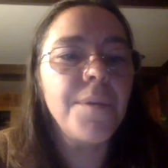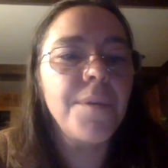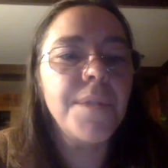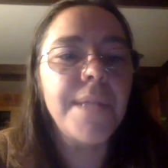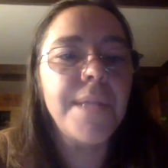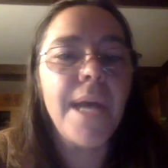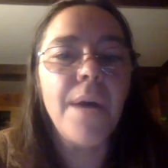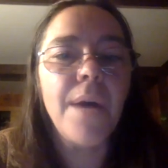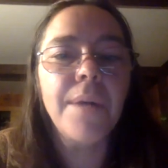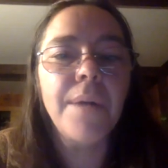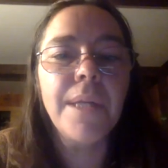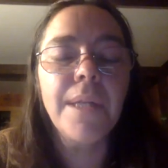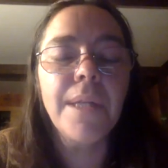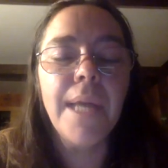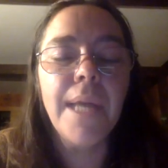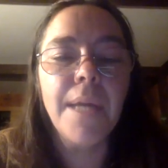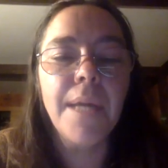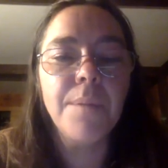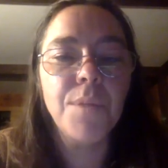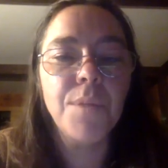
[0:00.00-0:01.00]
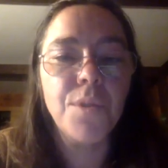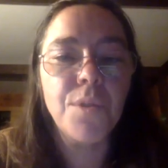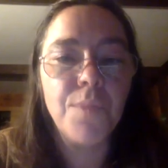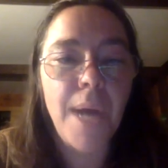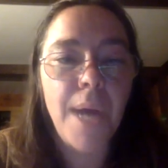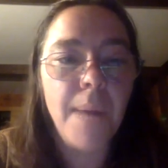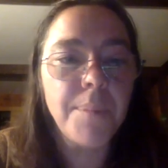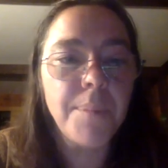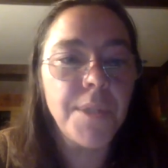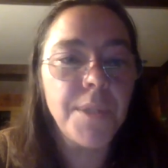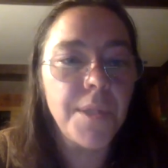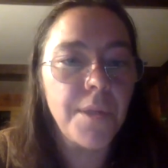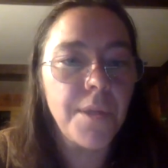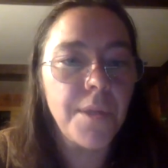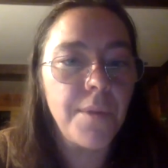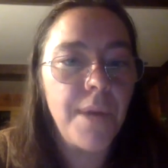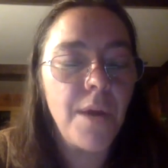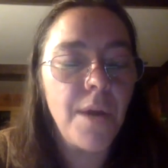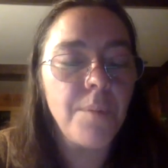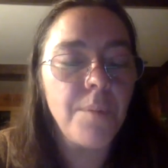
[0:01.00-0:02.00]
down and let them drop to the
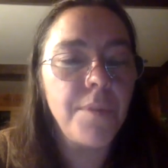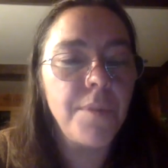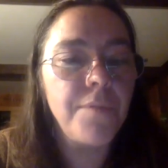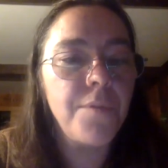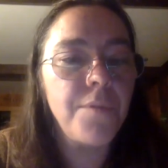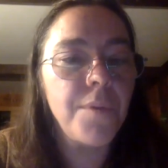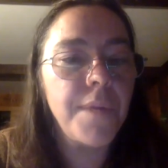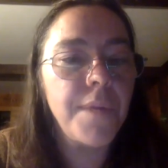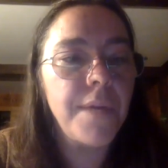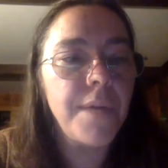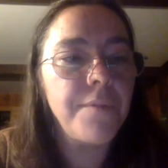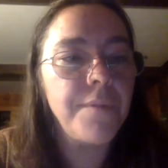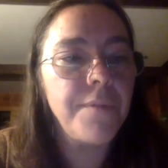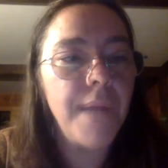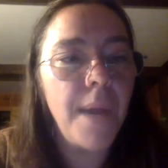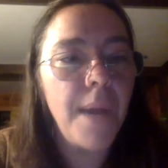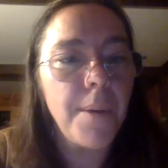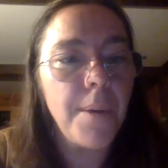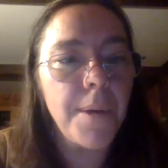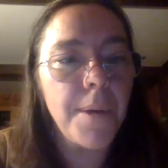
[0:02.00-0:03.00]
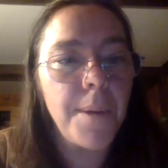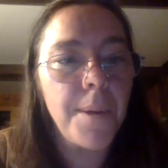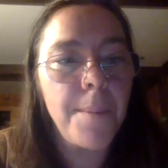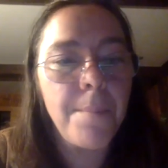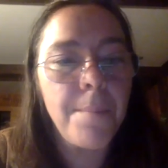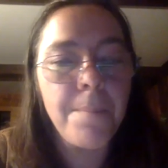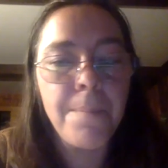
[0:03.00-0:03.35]
ground before they flower.